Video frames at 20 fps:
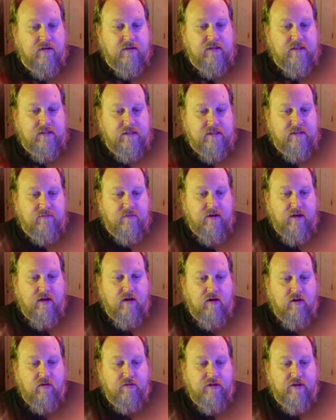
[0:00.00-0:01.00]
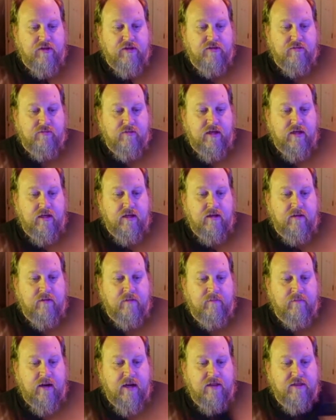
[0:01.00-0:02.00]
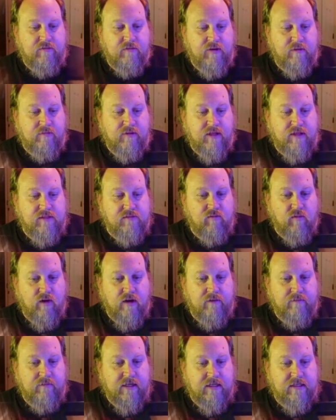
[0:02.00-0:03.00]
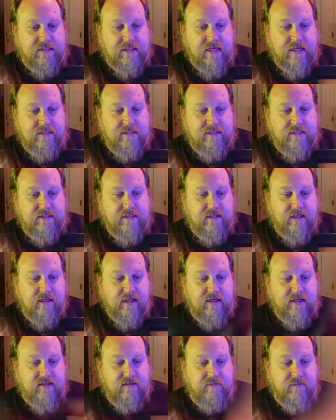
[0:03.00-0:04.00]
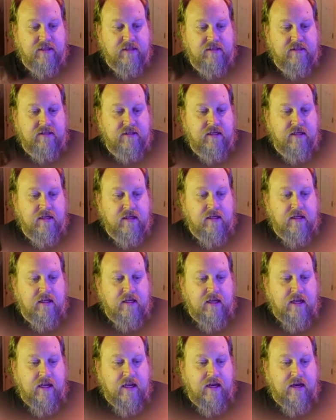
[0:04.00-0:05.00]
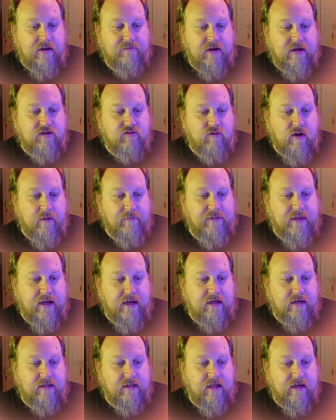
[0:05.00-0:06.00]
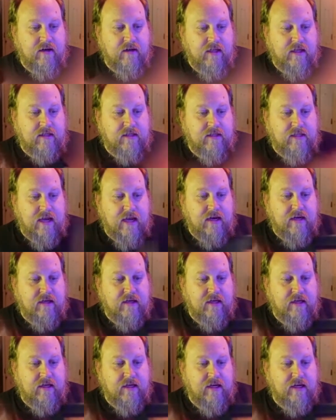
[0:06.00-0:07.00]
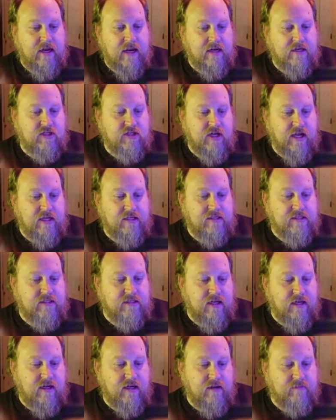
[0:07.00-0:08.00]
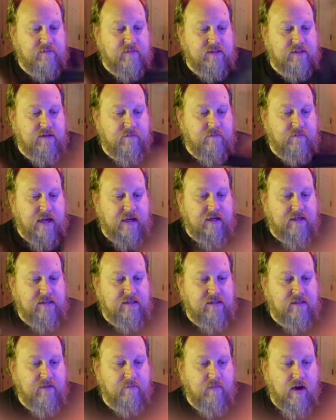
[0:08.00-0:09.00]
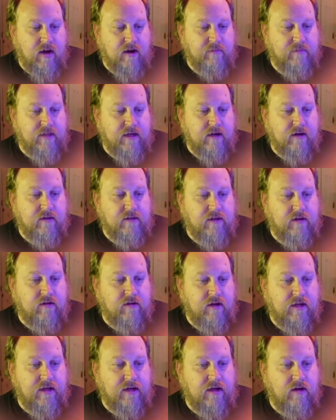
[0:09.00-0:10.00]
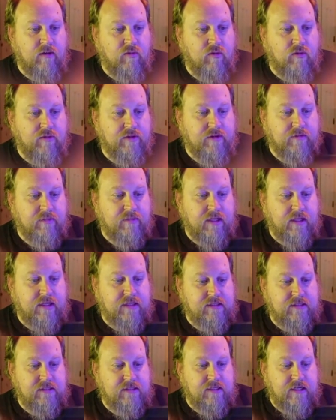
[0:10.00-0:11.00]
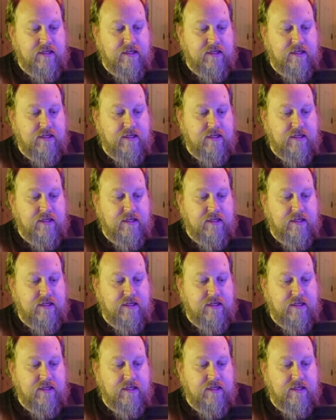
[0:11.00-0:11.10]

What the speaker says: This is what I call the 3x3+1 because it has this little extra piece. And if I drop that in there like that, and it actually has some magnets in the bottom there that'll kind of help hold it in place.